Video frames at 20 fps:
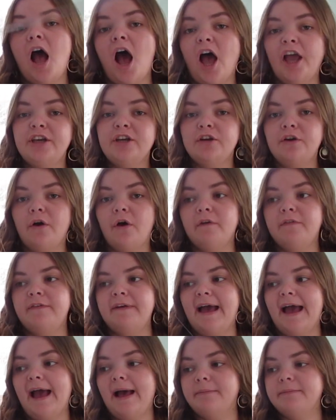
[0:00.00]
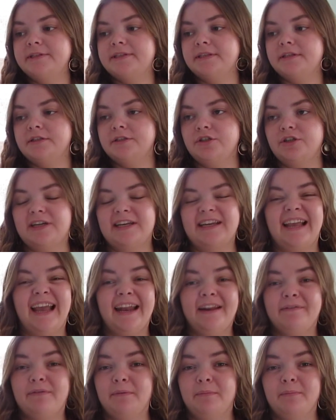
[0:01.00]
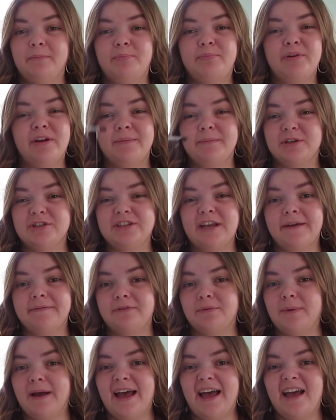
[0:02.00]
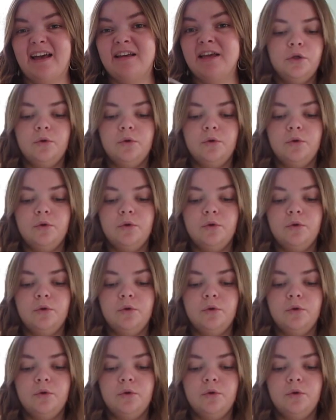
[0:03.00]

I got it off Amazon. You can get it from pretty much everywhere.